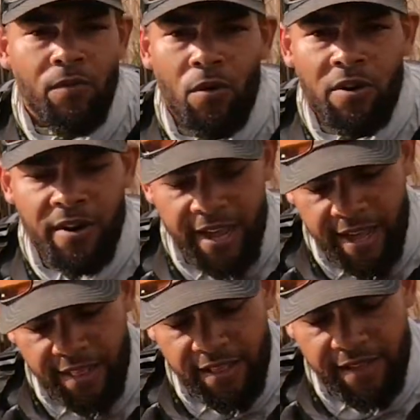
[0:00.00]
water
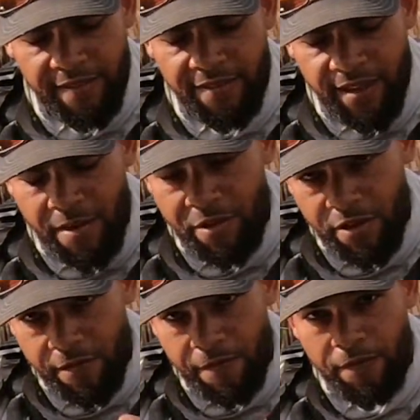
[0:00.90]
and it's the time of
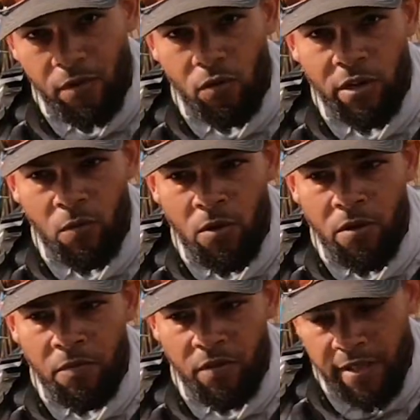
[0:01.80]
year for floating
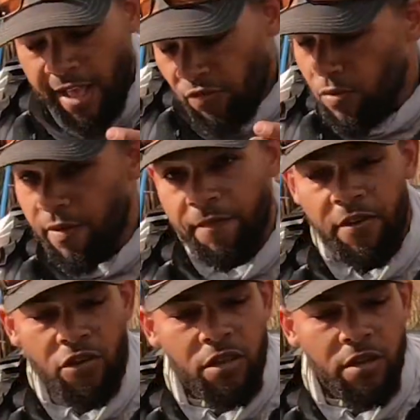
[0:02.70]
worms, that's what I'm
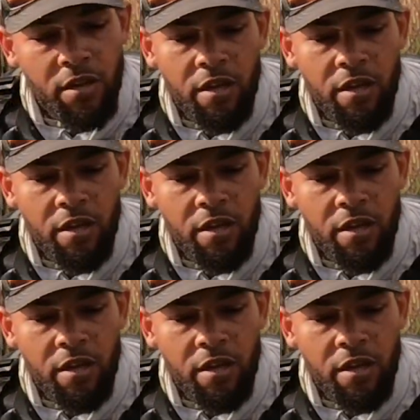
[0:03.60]
fishing,